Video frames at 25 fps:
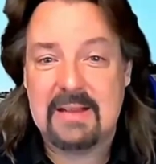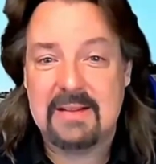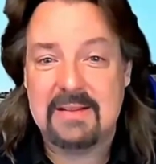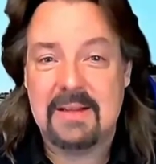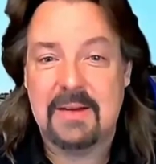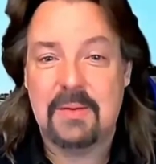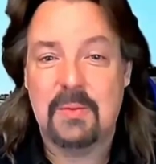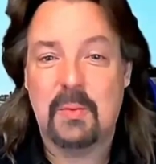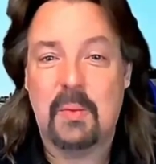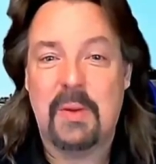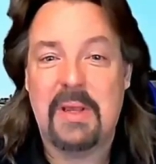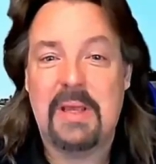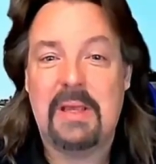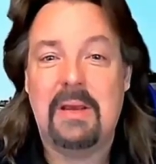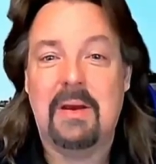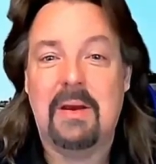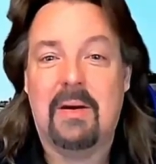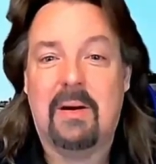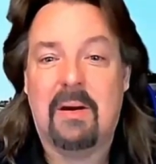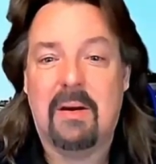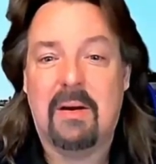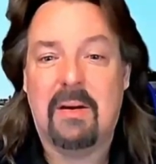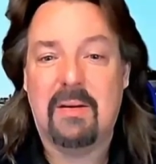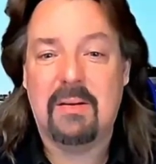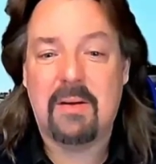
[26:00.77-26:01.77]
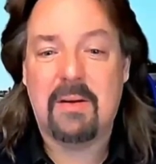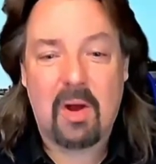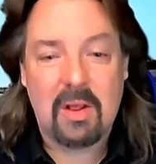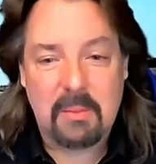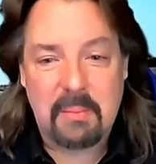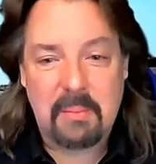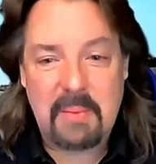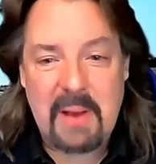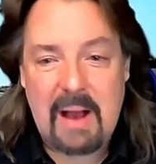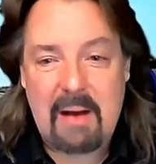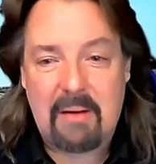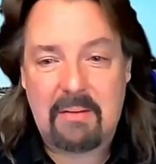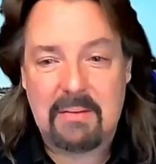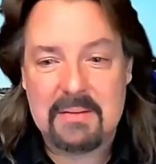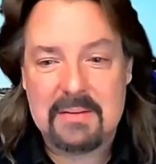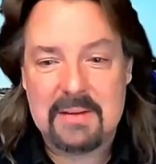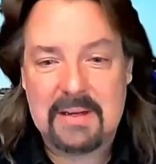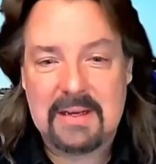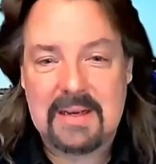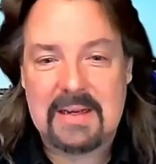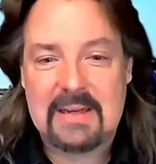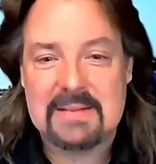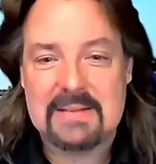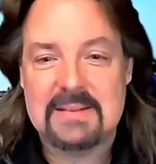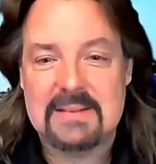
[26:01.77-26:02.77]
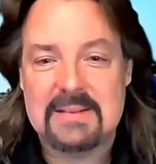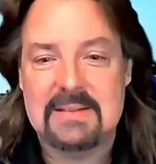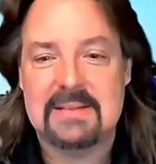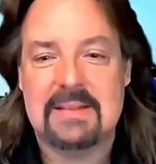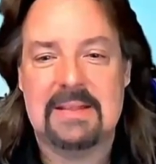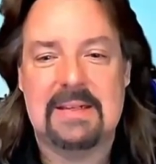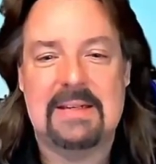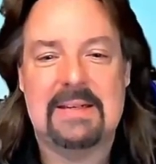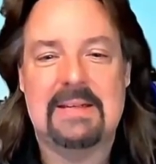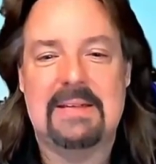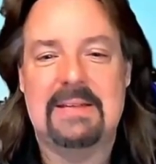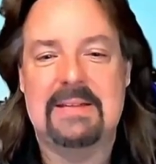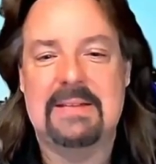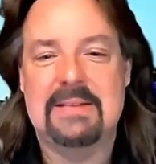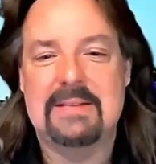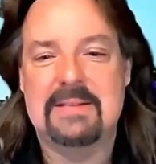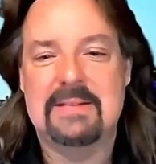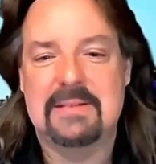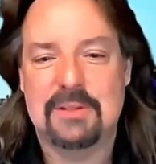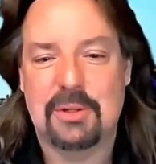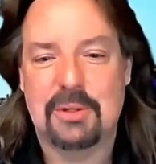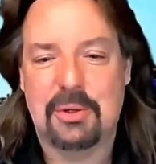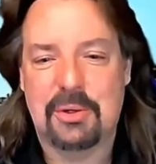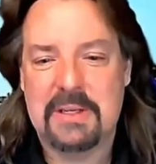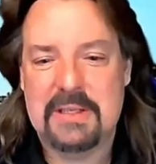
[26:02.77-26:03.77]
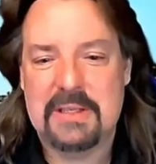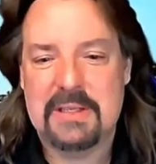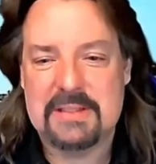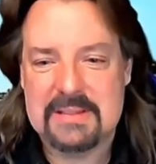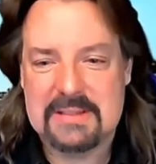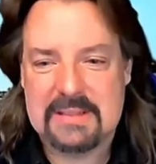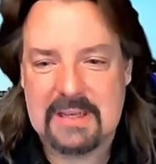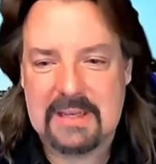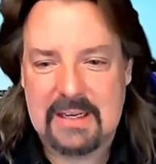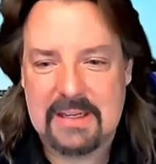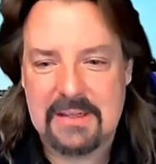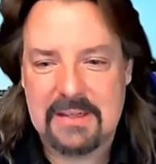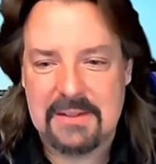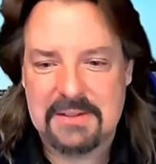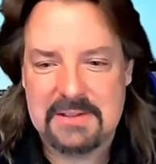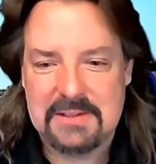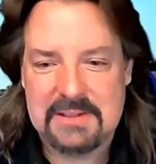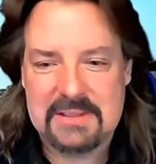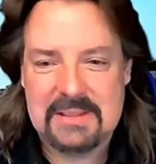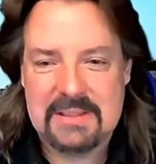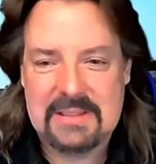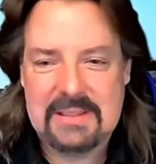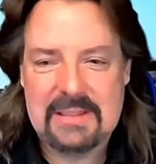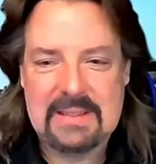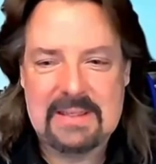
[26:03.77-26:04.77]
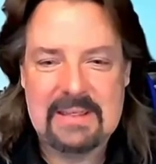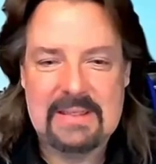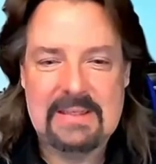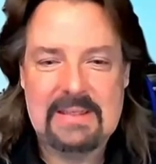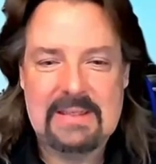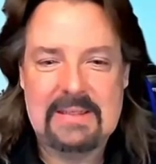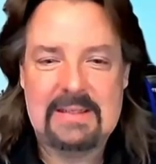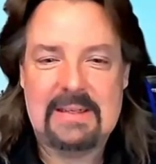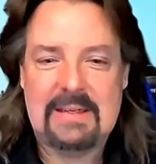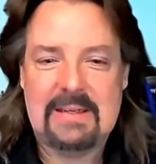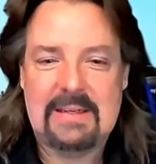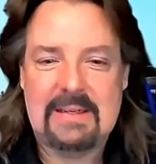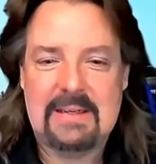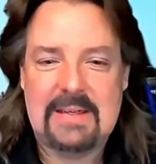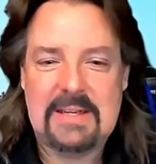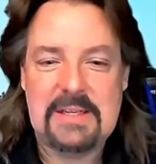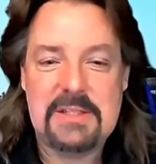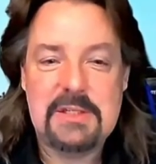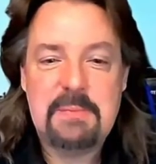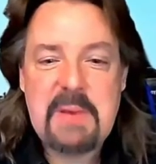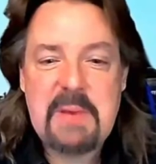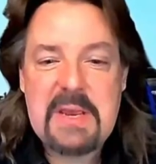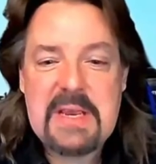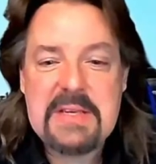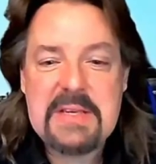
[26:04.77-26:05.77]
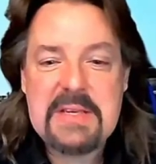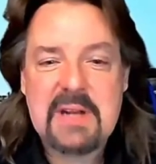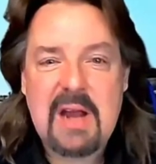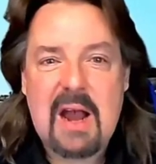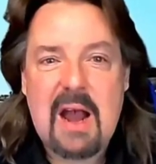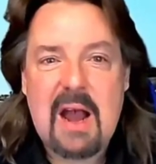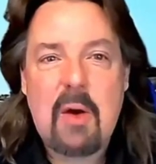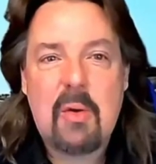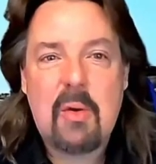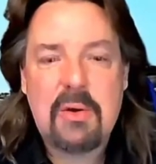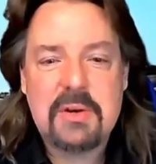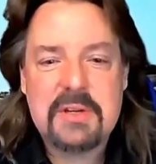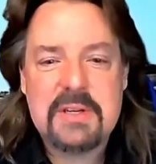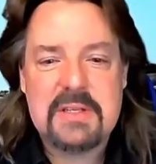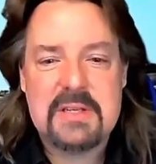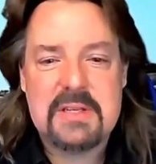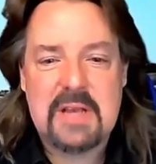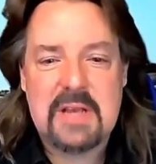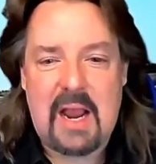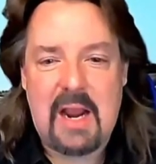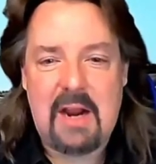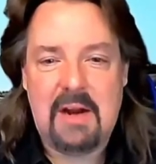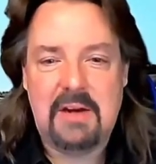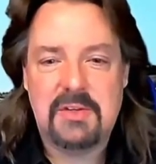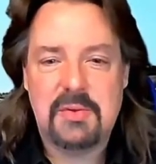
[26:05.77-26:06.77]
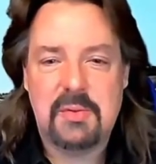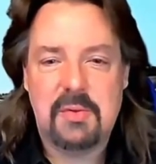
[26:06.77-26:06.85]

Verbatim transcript: that we are all about as uh, learning designers. Uh, he speaks our desire to